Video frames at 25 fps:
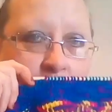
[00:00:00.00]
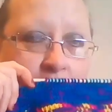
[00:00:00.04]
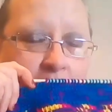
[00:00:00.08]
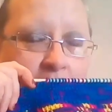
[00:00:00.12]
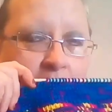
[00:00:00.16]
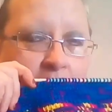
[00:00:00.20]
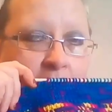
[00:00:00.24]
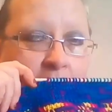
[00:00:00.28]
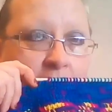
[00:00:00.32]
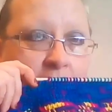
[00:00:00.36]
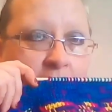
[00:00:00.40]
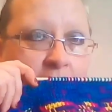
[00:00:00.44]
of your
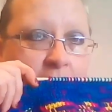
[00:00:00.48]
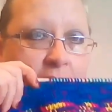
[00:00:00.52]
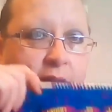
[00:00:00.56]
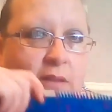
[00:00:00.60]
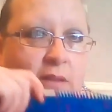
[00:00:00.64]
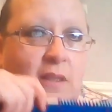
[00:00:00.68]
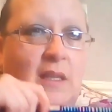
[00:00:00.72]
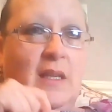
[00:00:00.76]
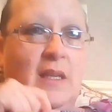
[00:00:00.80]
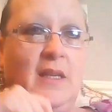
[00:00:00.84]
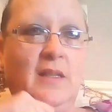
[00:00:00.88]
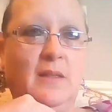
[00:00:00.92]

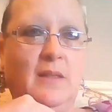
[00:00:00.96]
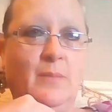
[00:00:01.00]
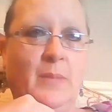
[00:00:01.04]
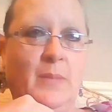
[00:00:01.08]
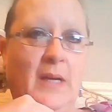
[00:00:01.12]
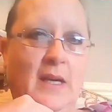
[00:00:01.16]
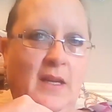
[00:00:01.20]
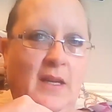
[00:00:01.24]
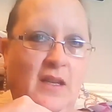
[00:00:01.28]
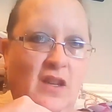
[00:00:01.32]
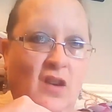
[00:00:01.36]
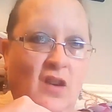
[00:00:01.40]
fingers
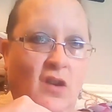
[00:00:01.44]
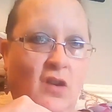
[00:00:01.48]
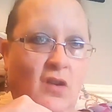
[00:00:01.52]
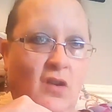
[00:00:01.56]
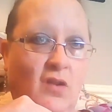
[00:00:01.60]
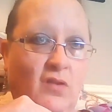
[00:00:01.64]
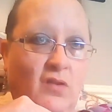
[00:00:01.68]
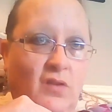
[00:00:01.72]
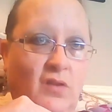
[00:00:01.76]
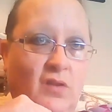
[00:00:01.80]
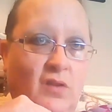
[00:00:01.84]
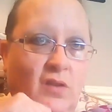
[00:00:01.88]
is about a
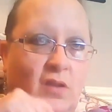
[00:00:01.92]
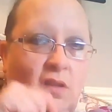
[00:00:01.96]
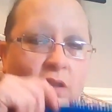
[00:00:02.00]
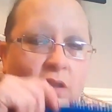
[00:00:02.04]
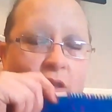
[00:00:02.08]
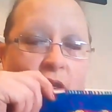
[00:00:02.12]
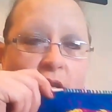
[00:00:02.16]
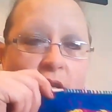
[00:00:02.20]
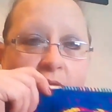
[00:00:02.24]
yard.